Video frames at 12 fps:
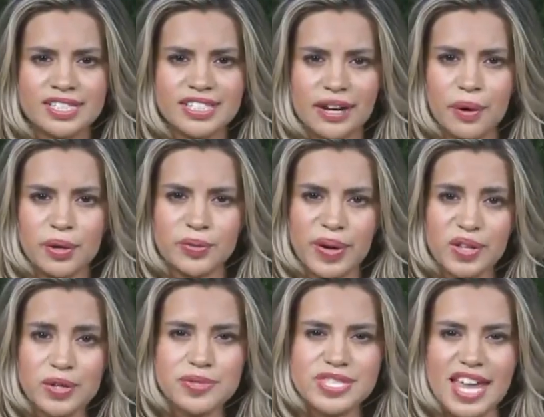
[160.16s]
Now,
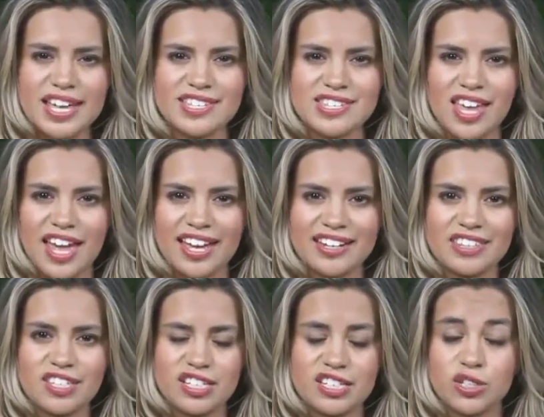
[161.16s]
Harello says that
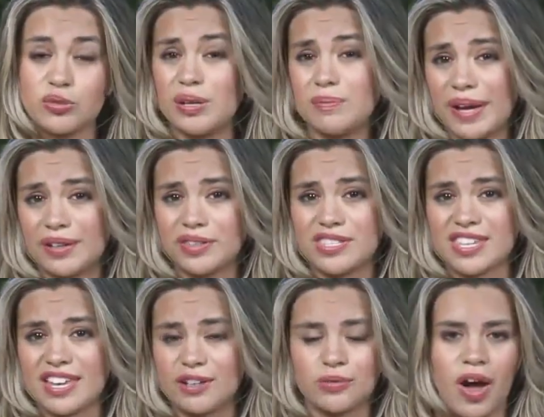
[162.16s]
the green belts
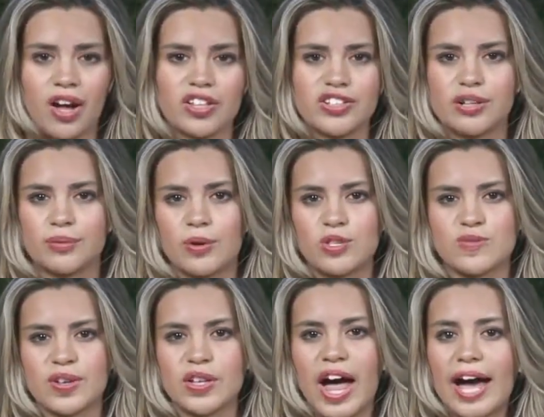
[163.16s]
in Rocklin and
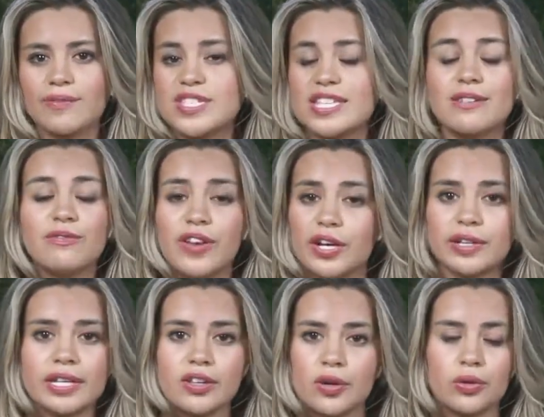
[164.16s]
Roseville have seen
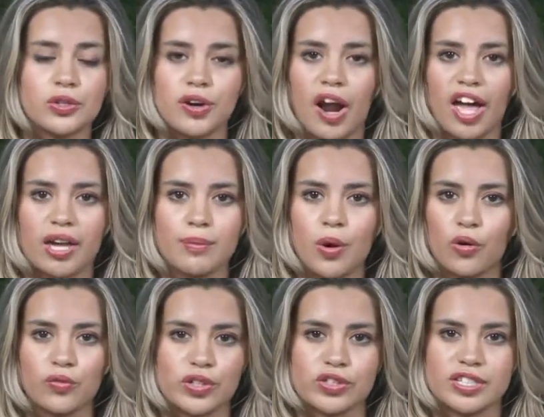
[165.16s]
very little crime
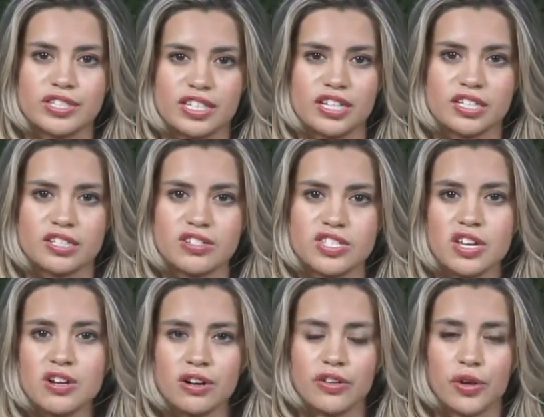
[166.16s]
over the years,
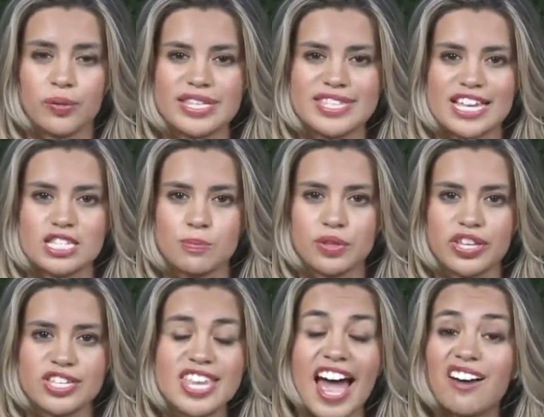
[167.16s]
although he says
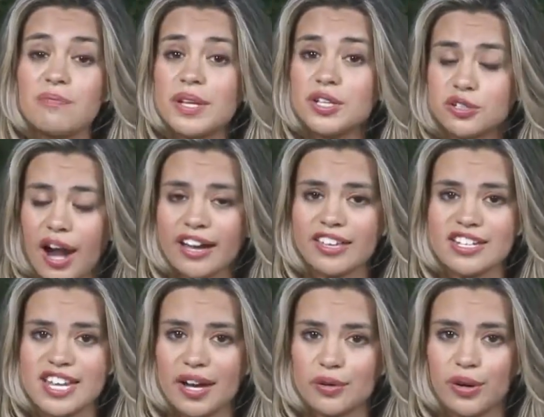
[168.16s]
police have been cracking
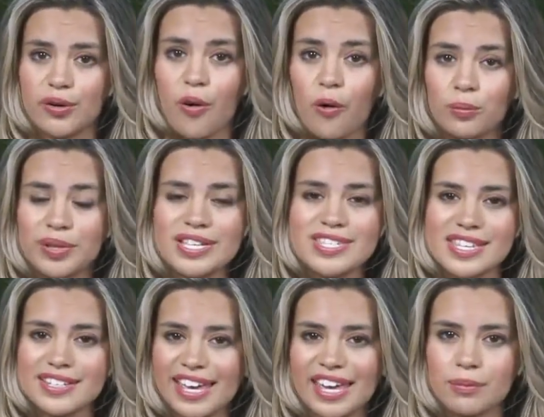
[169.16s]
down on homeless
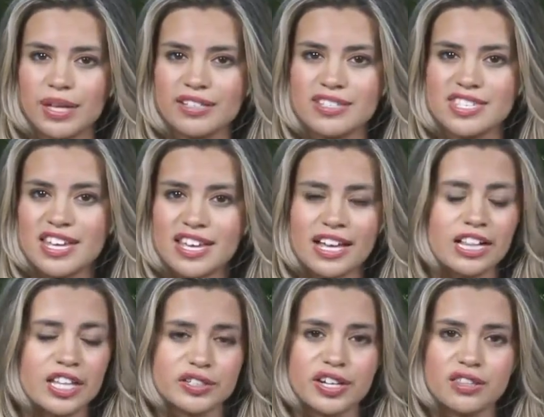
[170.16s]
encampments,
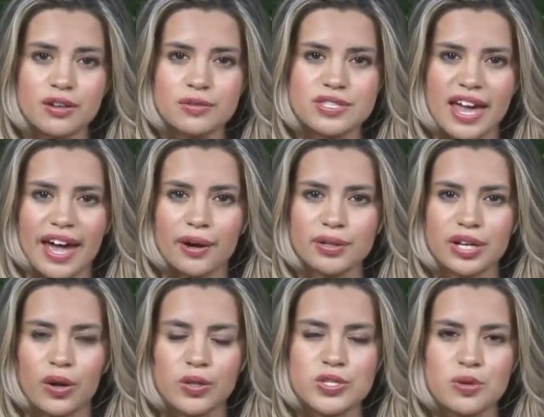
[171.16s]
clearing those out,
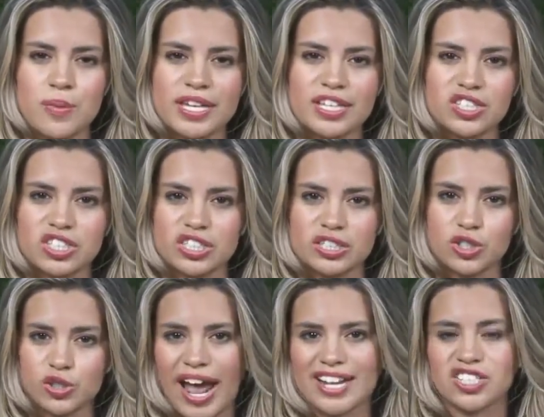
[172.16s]
and also making sure
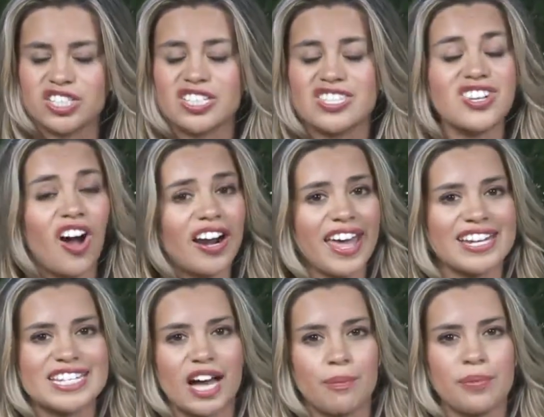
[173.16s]
trash does not
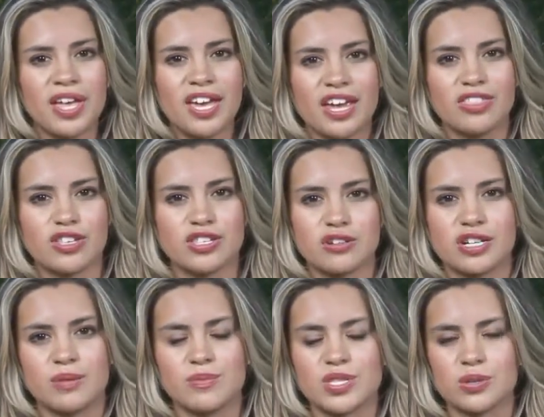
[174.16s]
end up in the
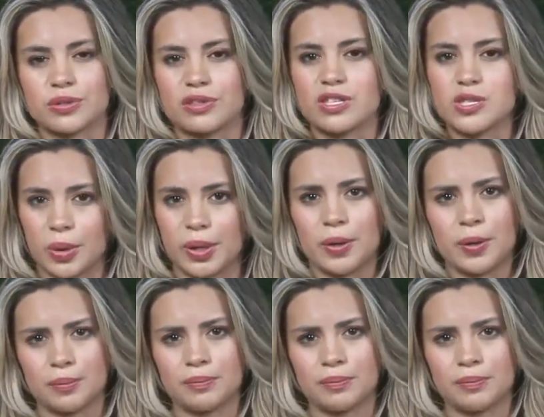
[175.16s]
streams or the soil.